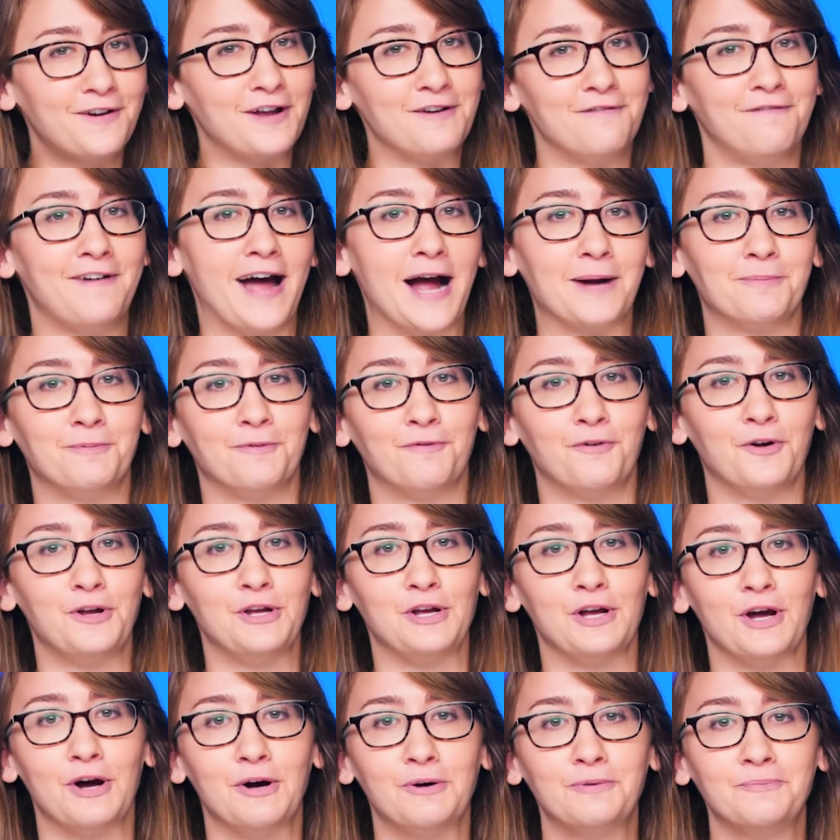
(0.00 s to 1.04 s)
fun fact before
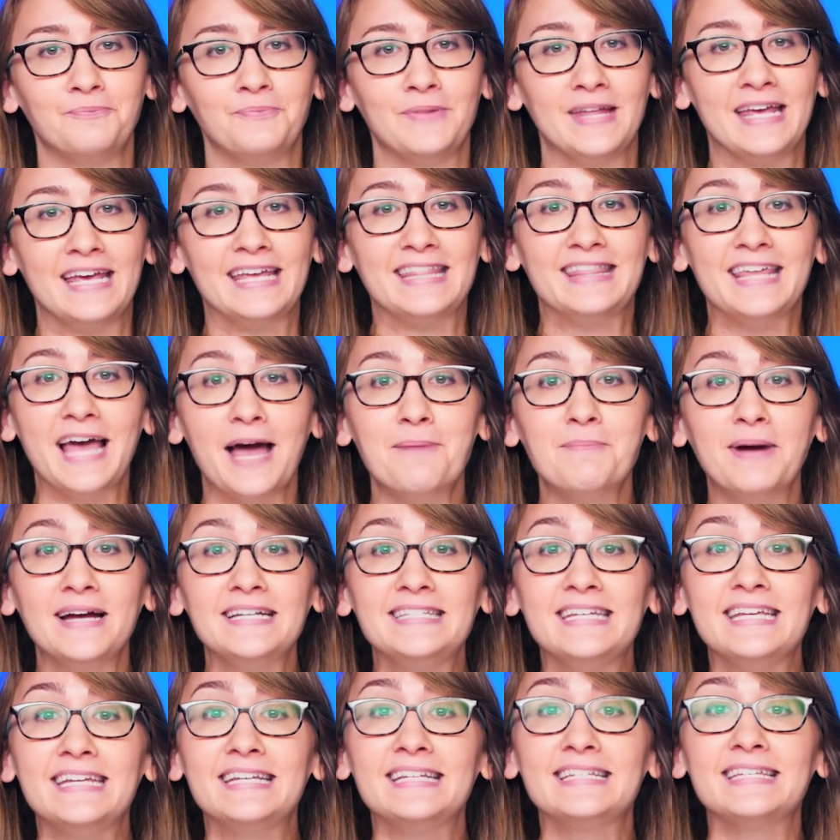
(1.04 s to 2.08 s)
you go. The
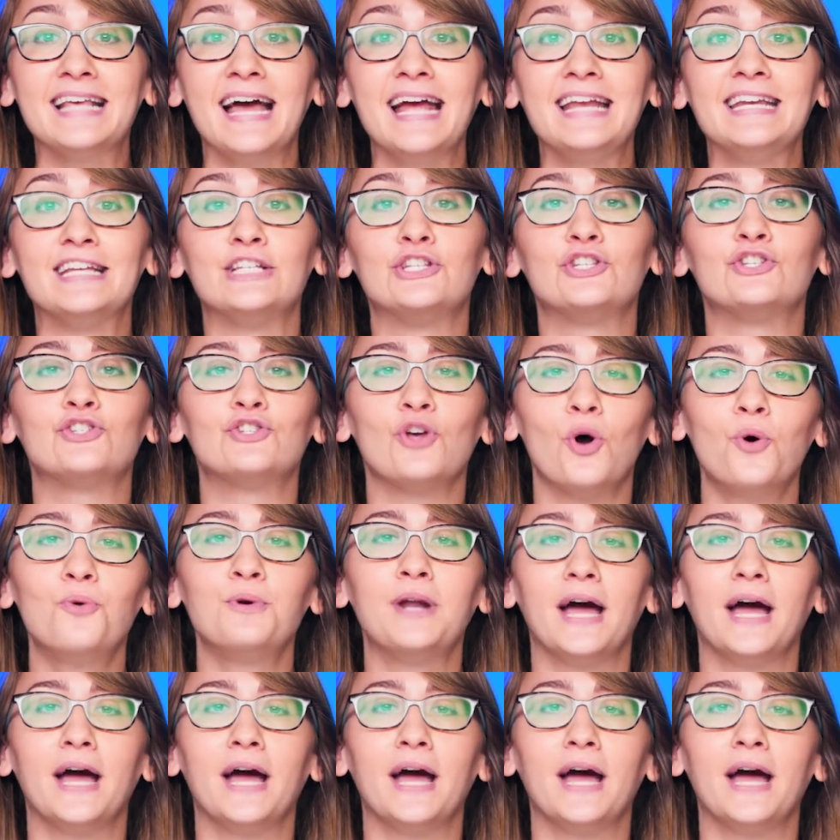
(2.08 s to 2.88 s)
MIT design is so